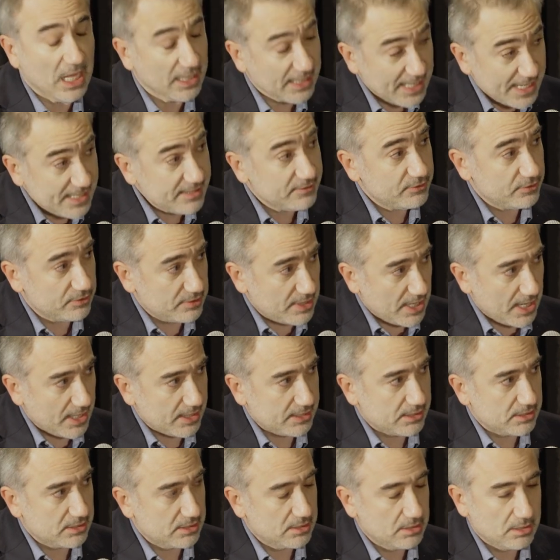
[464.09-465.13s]
I'll add to
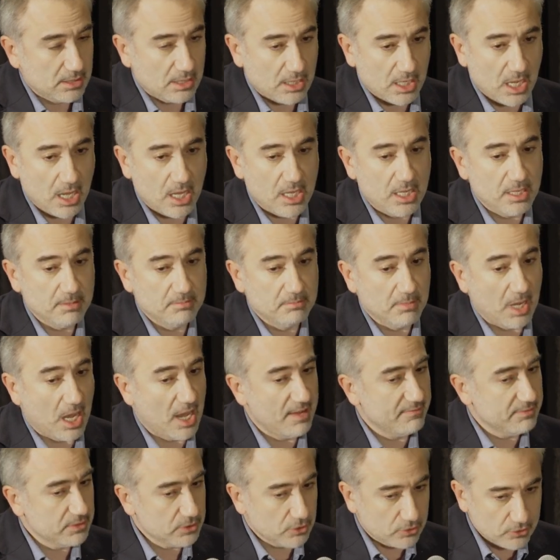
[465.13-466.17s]
that,
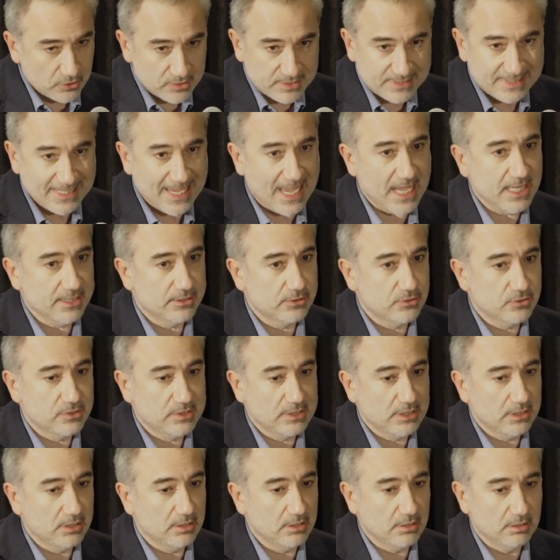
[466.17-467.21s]
I was also sad to
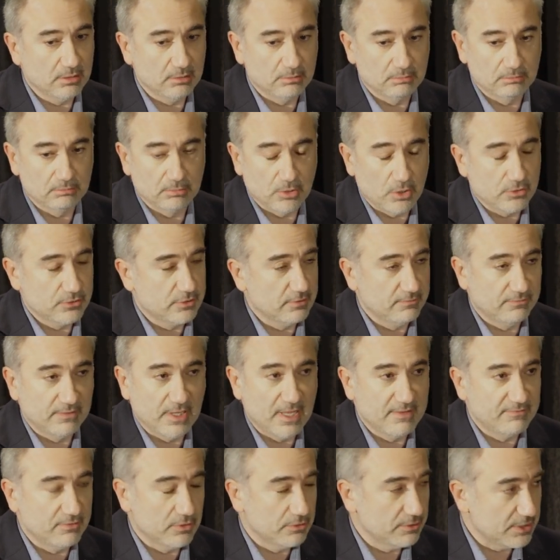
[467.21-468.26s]
see the loss of
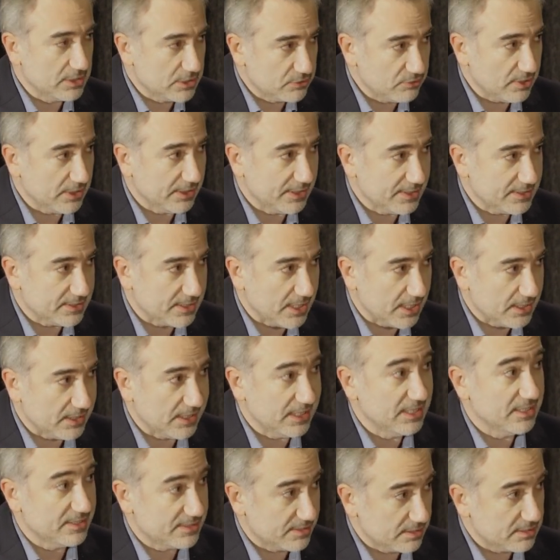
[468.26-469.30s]
life on the Israeli side,
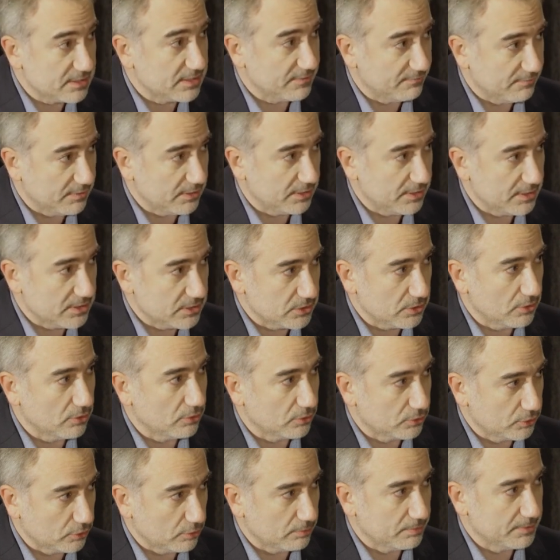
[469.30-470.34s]
innocent civilians on
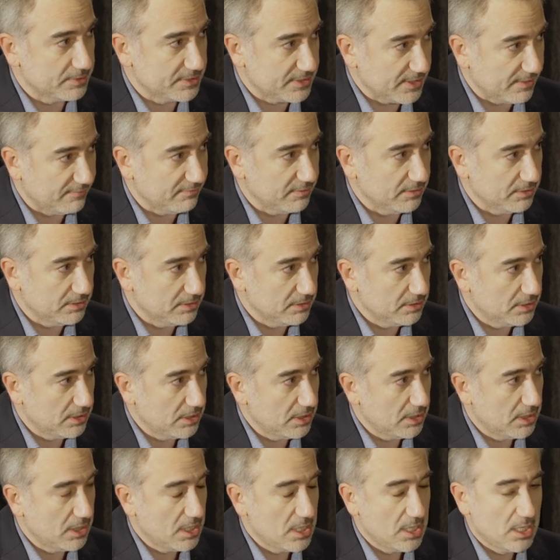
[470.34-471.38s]
October
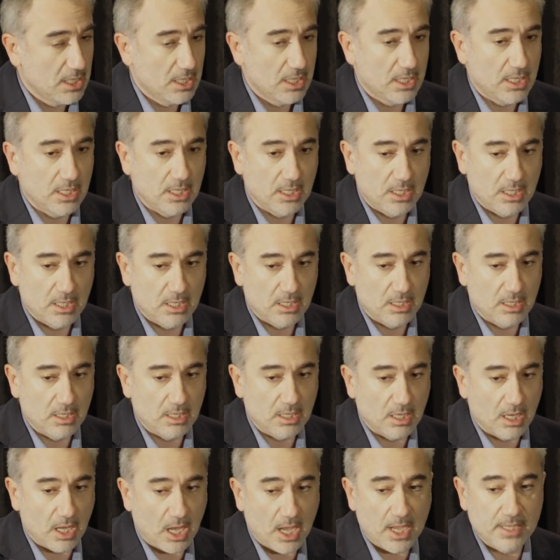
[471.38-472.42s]
7th.
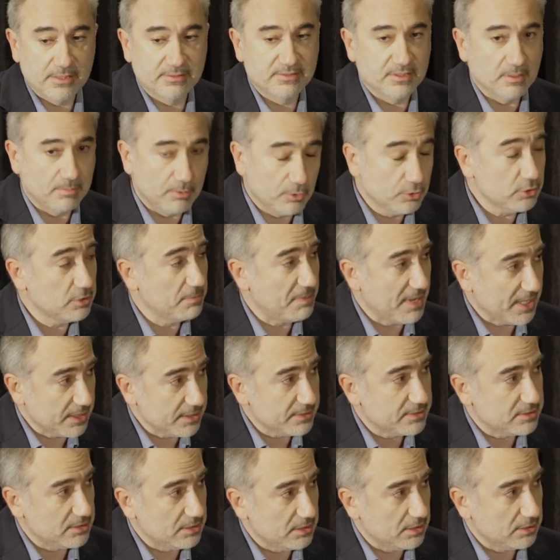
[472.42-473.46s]
I support the
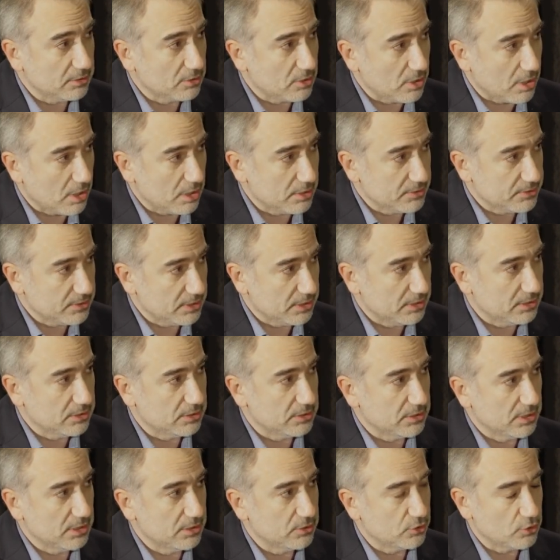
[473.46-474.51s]
Palestinian cause
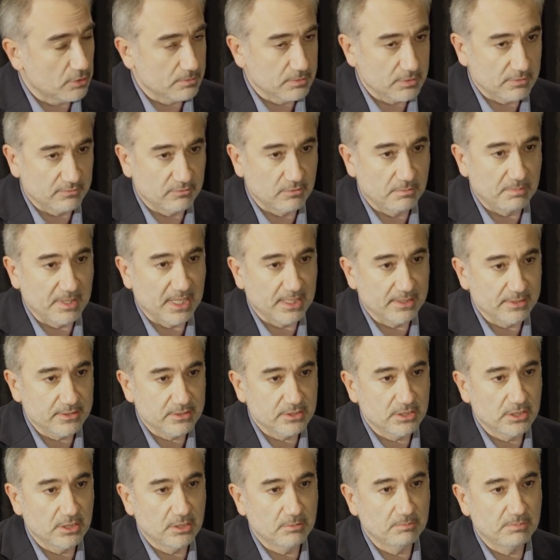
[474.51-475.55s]
in terms of the
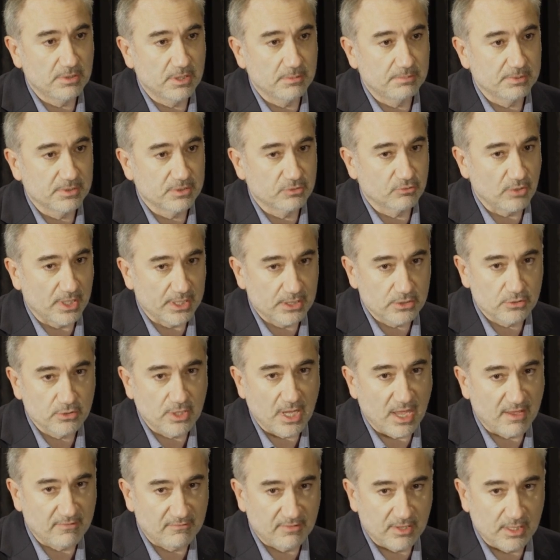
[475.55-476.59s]
Palestinian people's right to
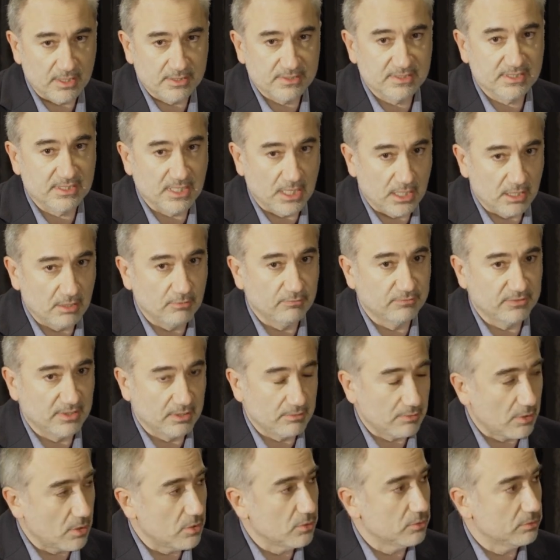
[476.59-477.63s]
have a state of
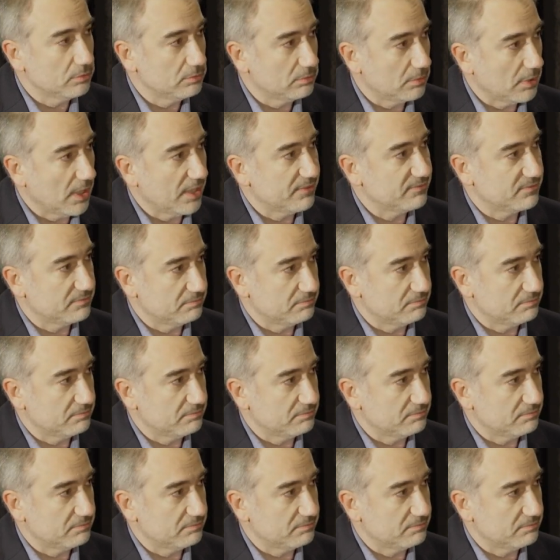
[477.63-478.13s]
their own,